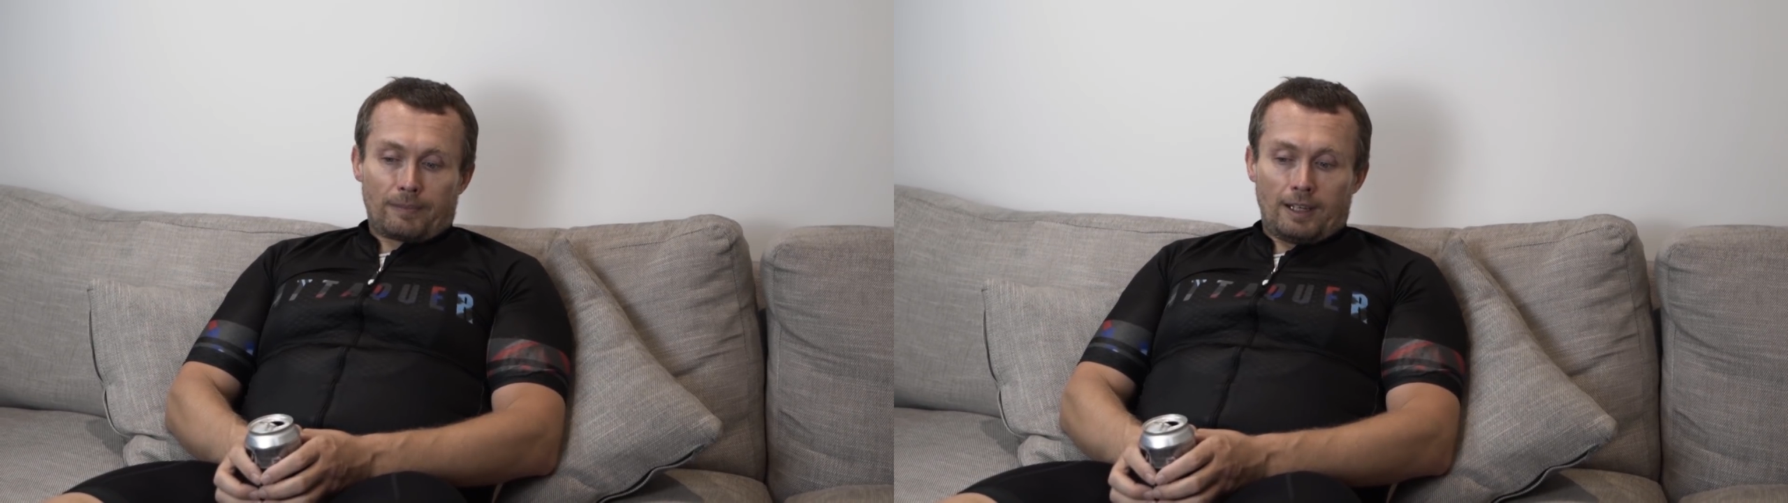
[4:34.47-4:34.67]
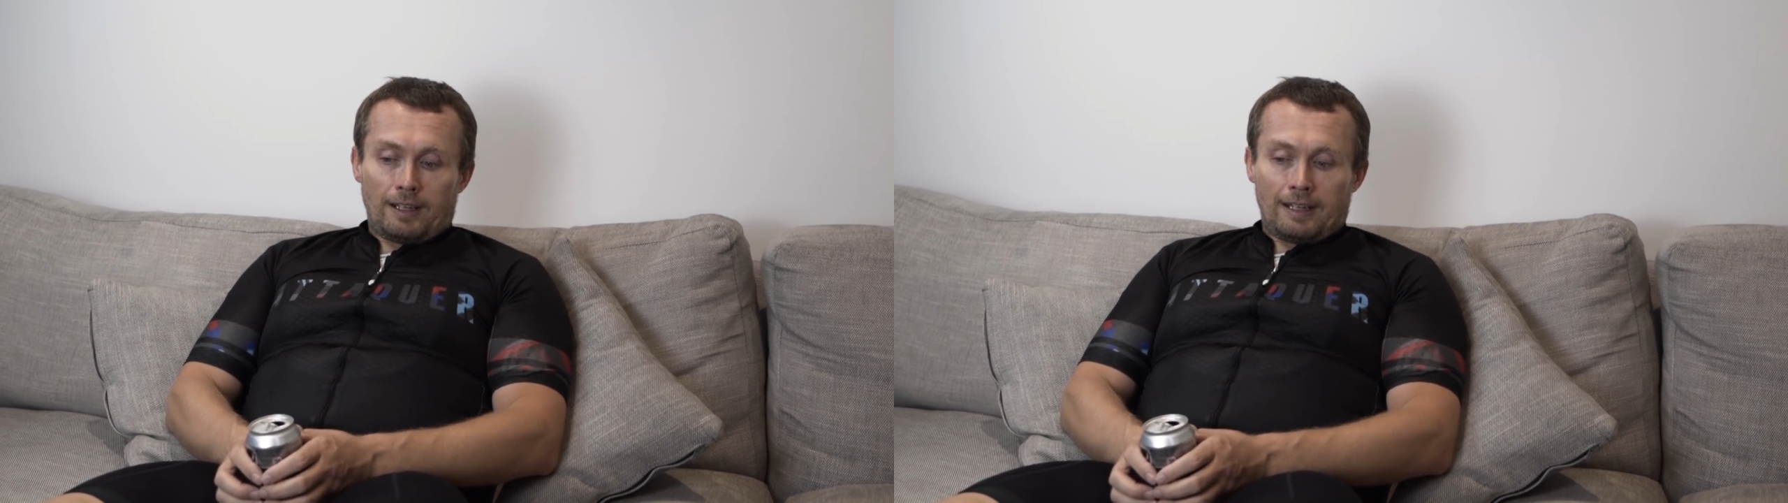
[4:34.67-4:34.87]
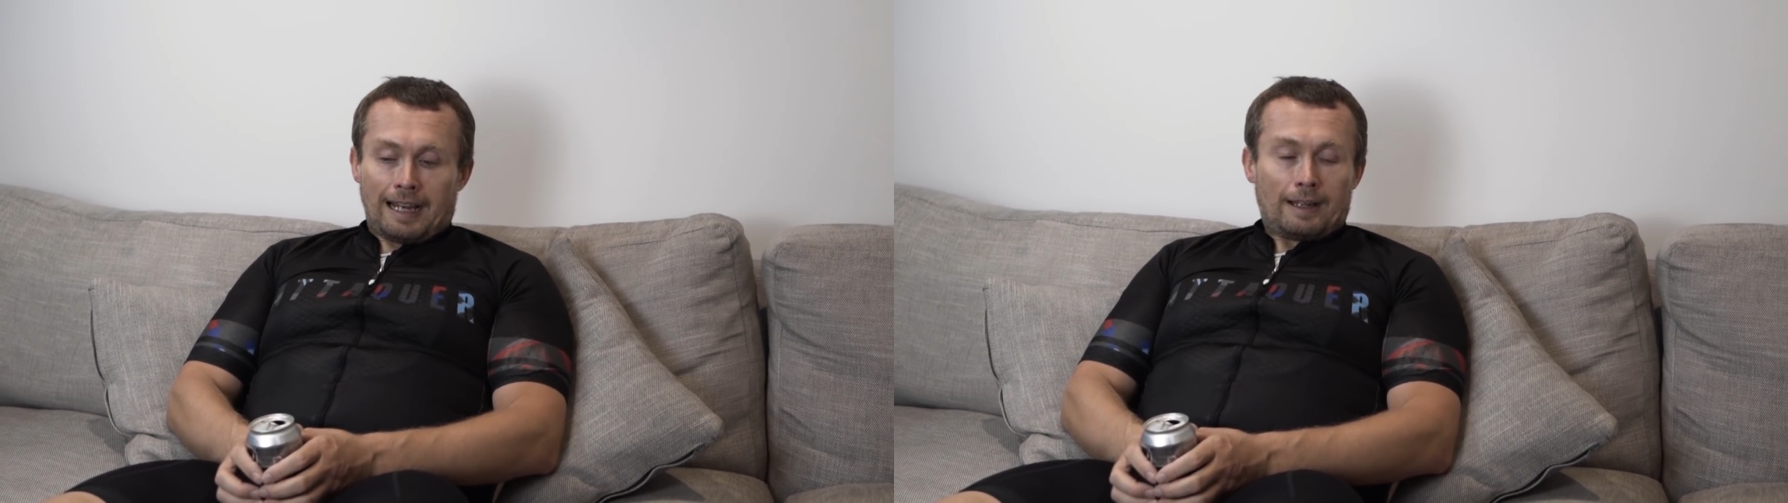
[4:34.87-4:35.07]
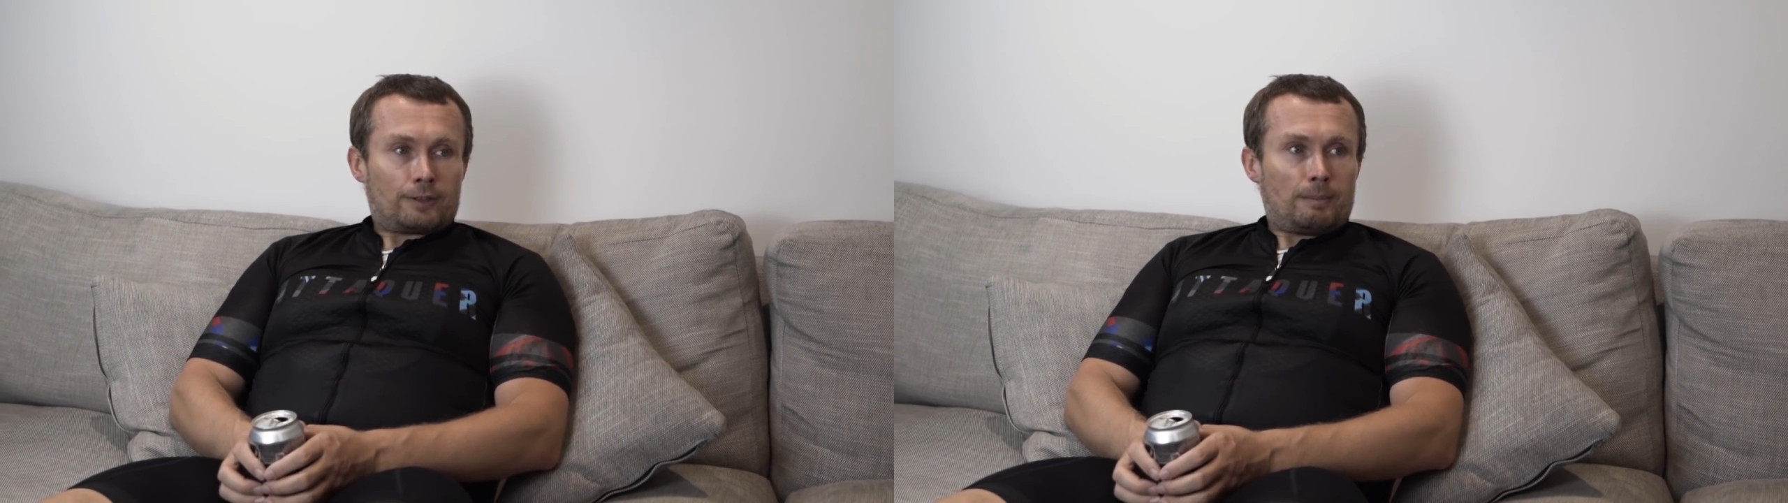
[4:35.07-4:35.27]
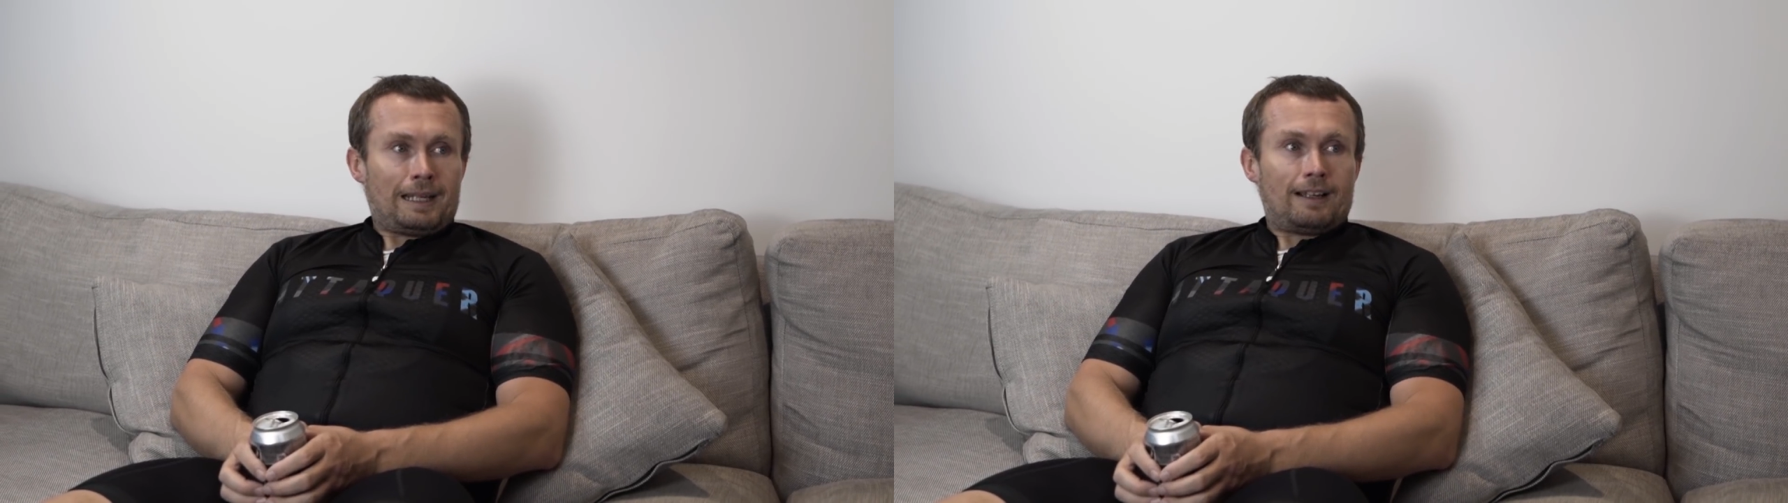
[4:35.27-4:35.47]
you have
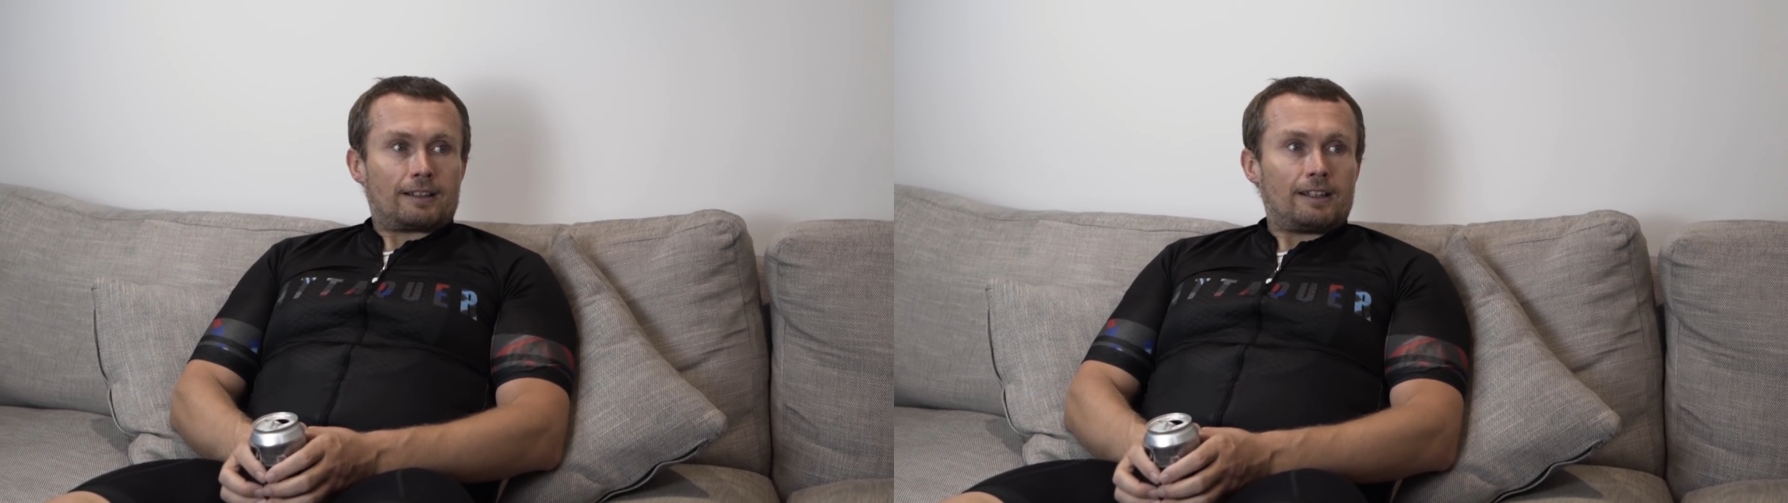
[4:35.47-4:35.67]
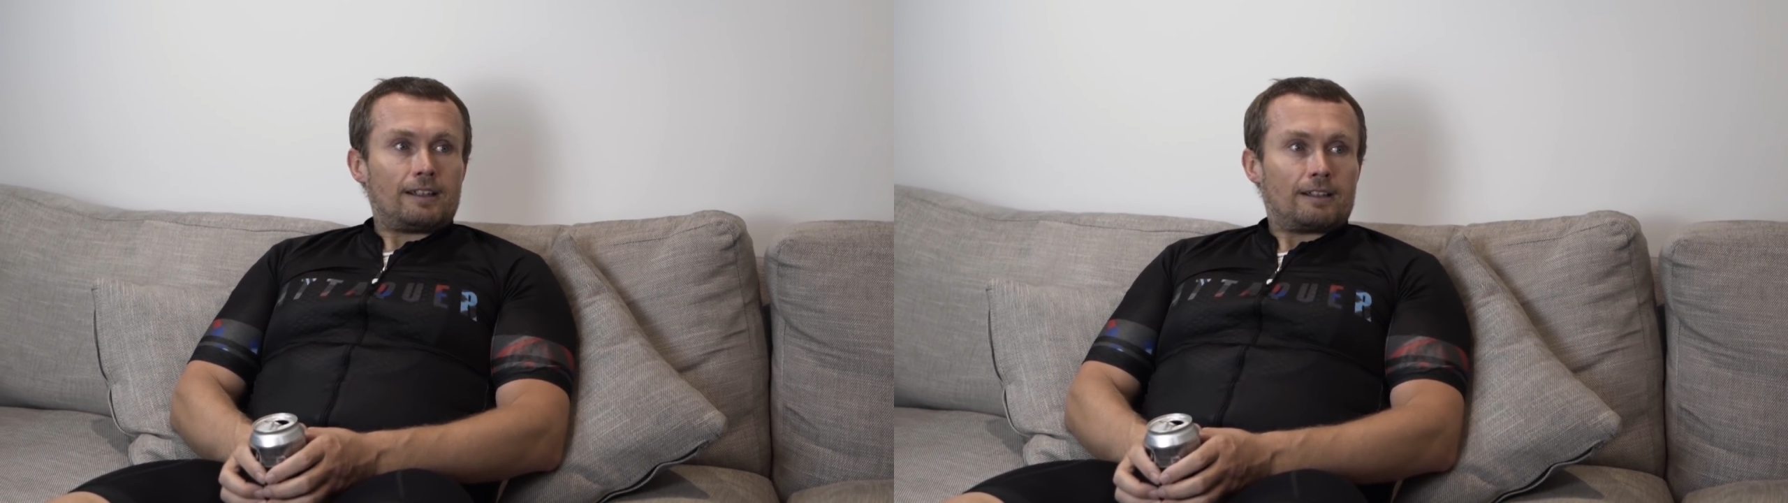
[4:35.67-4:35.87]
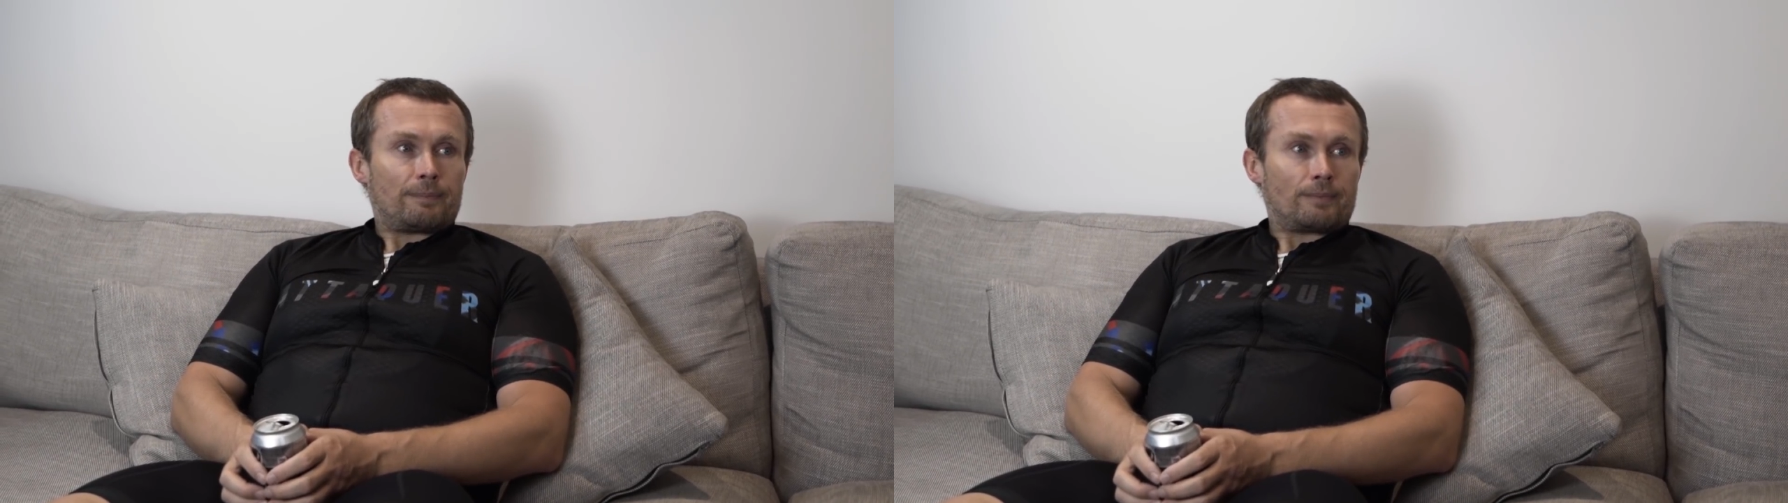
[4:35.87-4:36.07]
to be lucky,